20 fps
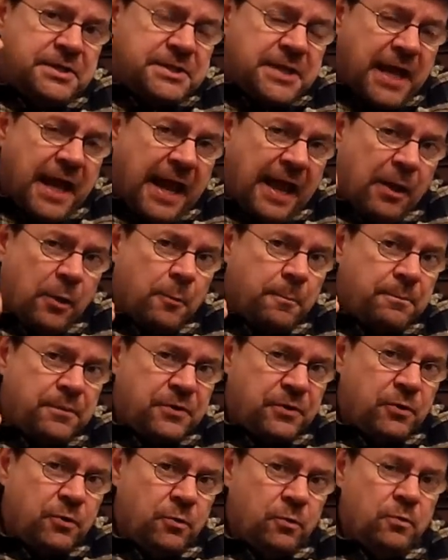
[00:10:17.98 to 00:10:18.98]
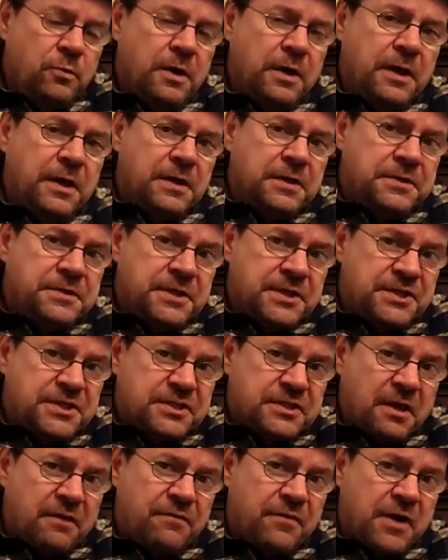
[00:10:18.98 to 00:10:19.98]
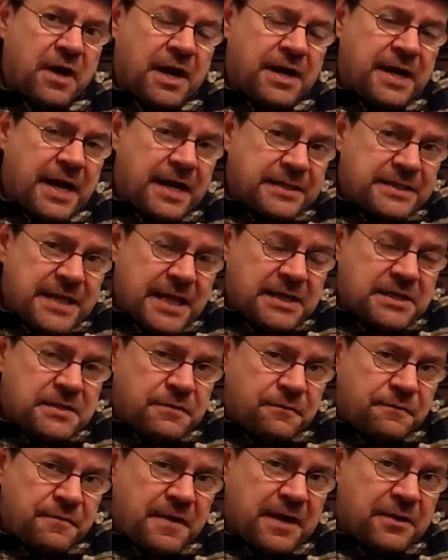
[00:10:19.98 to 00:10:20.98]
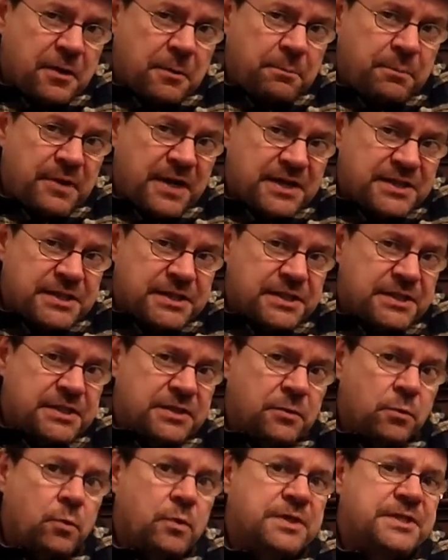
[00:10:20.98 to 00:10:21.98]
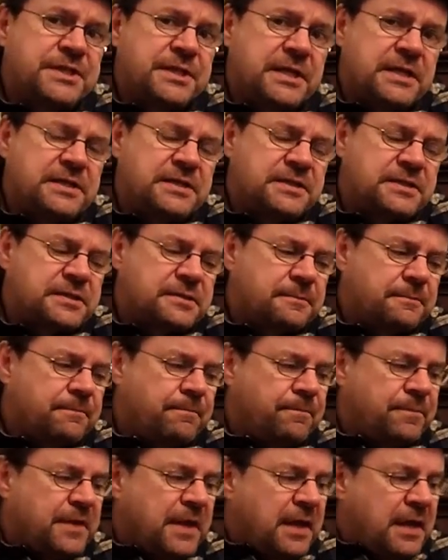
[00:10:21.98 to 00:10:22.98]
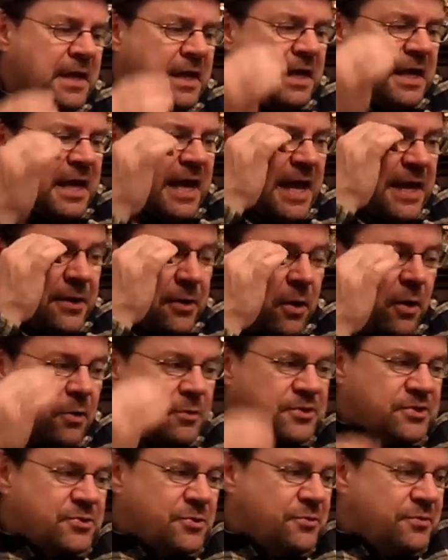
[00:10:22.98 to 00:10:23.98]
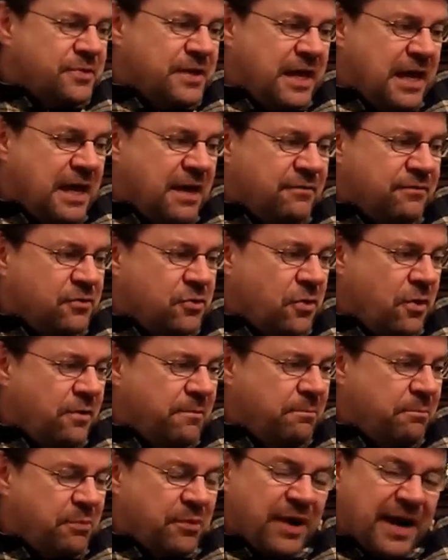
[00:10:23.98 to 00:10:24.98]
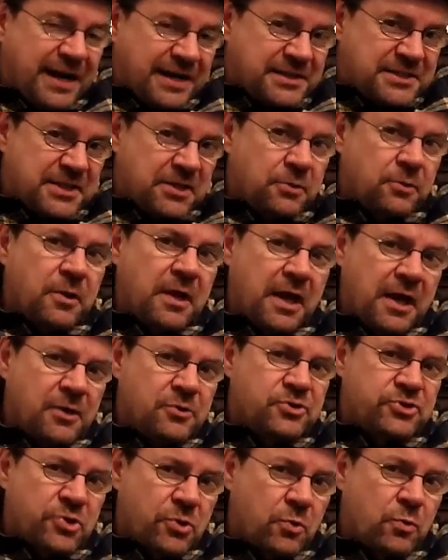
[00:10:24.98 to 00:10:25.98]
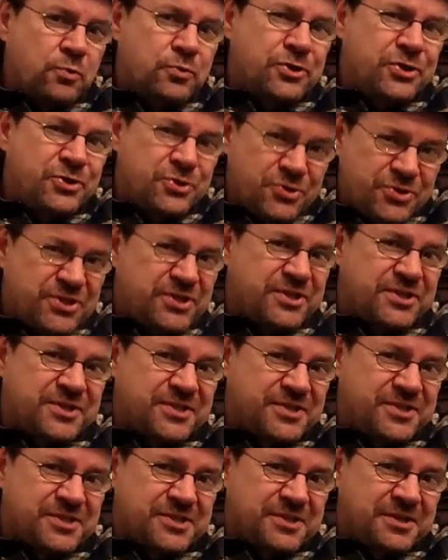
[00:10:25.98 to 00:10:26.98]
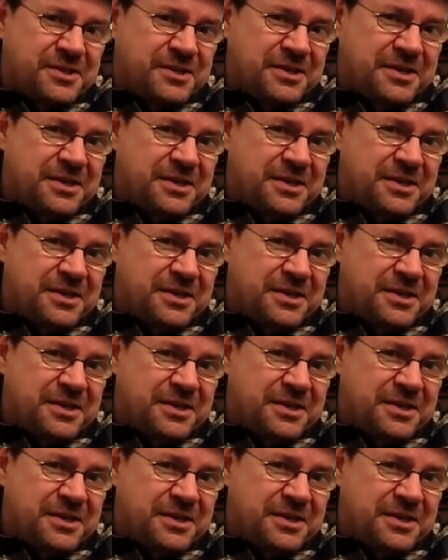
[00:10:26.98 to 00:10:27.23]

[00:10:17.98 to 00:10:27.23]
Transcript: to help you discover and identify their presence in whiskies. And also they have got practical household uses